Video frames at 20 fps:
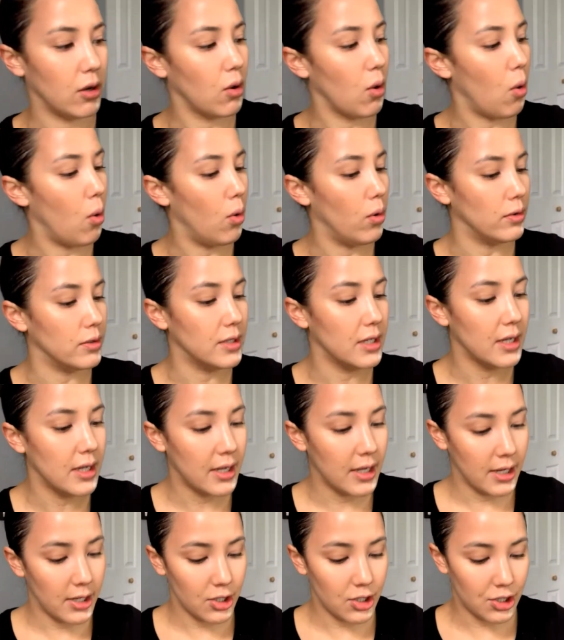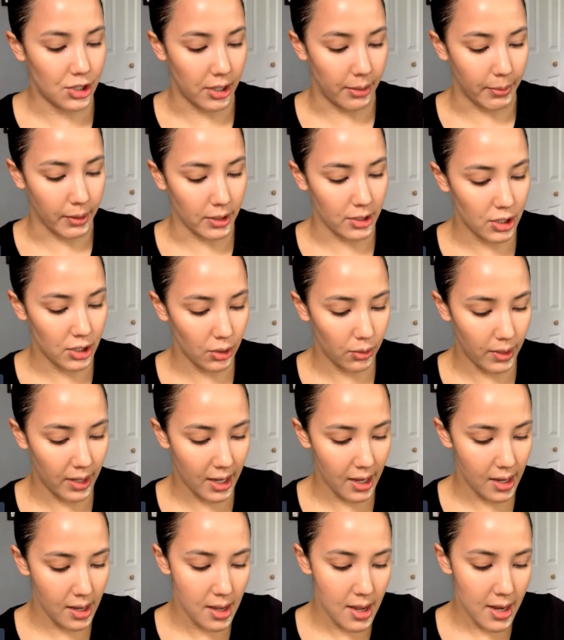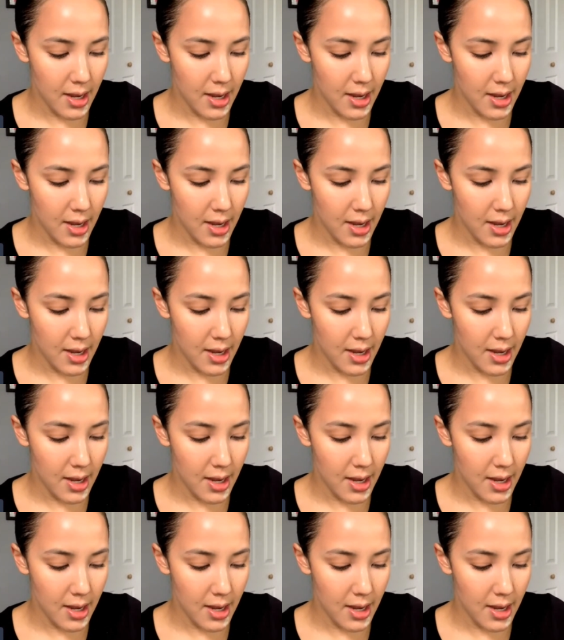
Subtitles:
gold shimmer to it.